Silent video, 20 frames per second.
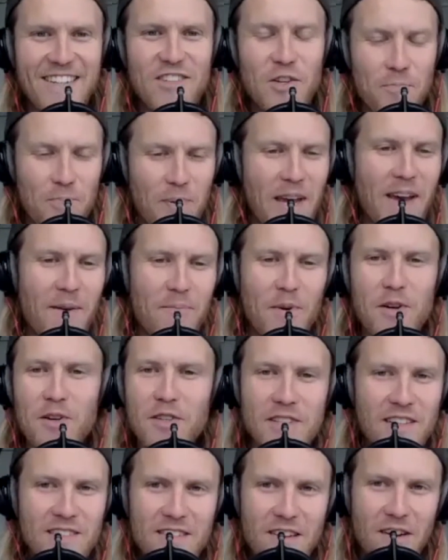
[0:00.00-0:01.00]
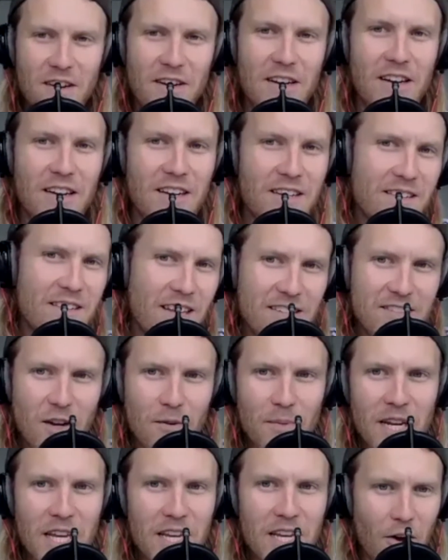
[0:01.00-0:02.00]
Japan? Because there's not
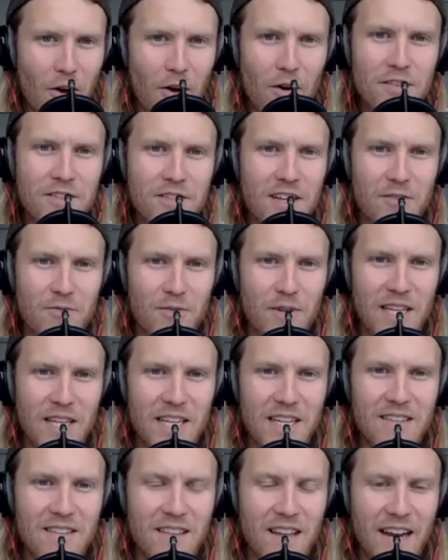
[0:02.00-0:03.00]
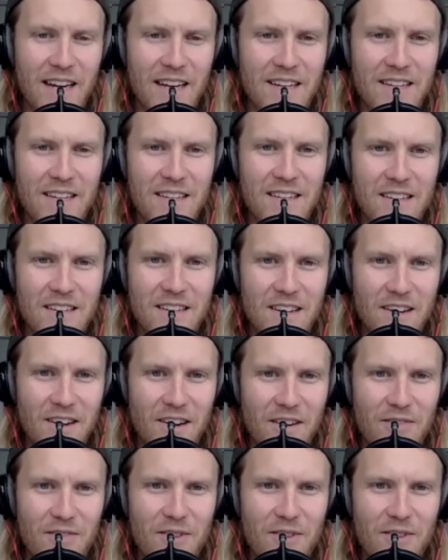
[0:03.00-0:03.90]
many girls that are really like, like,